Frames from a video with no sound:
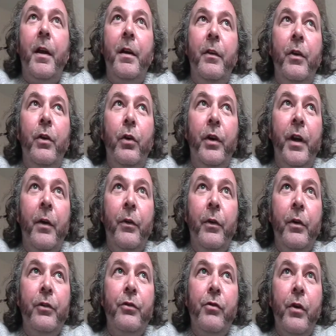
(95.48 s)
They go down
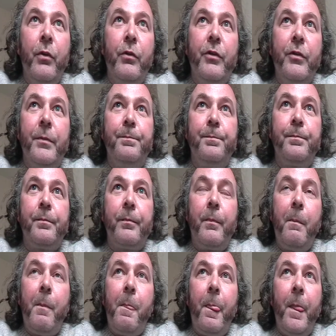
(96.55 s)
those routes.
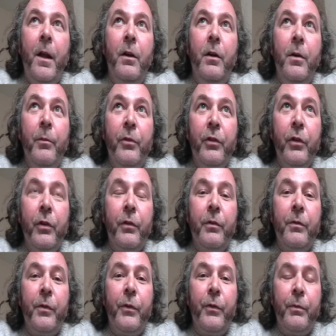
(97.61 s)
So
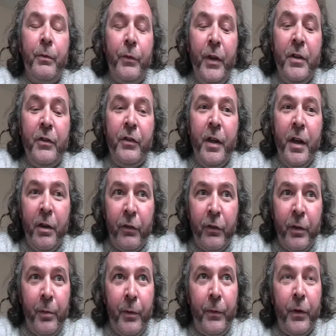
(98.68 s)
think
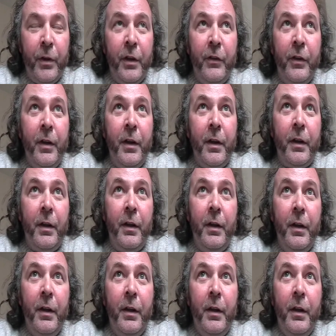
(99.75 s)
seriously before you take
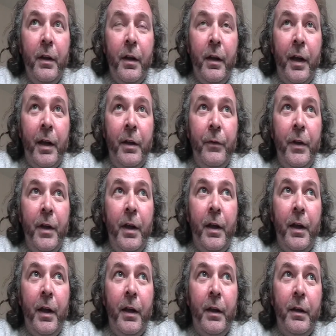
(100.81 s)
an
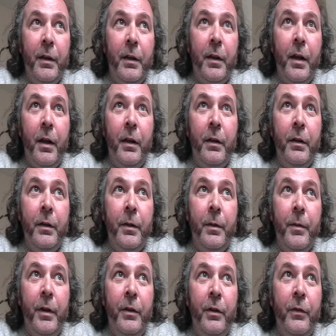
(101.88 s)
IVA,
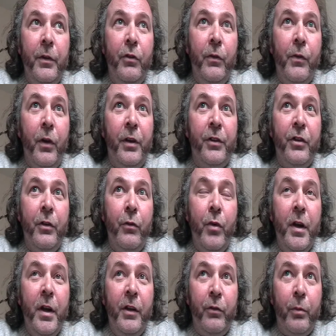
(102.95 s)
individual voluntary
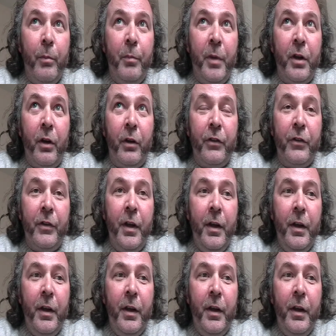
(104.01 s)
arrangement, because